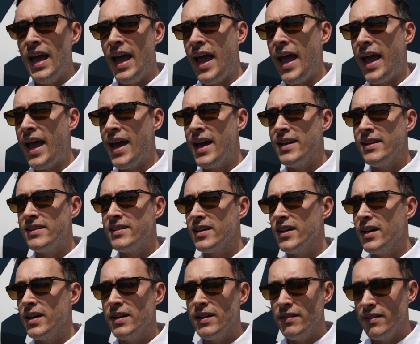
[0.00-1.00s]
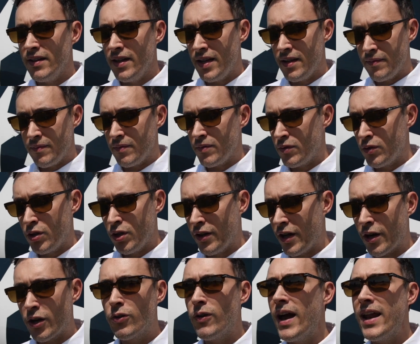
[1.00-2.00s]
And to
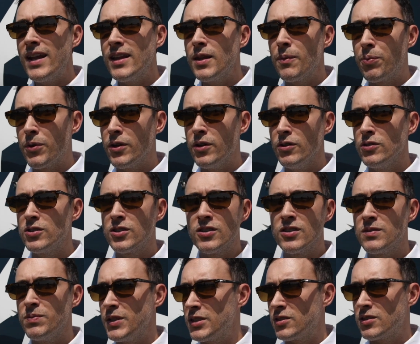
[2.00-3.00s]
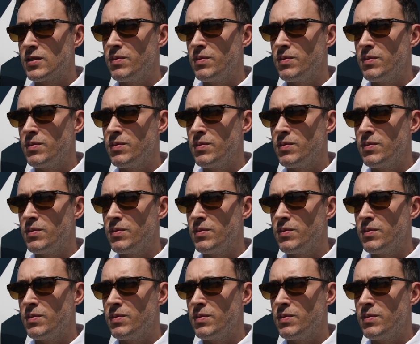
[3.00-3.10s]
their credit, the producers, Mr.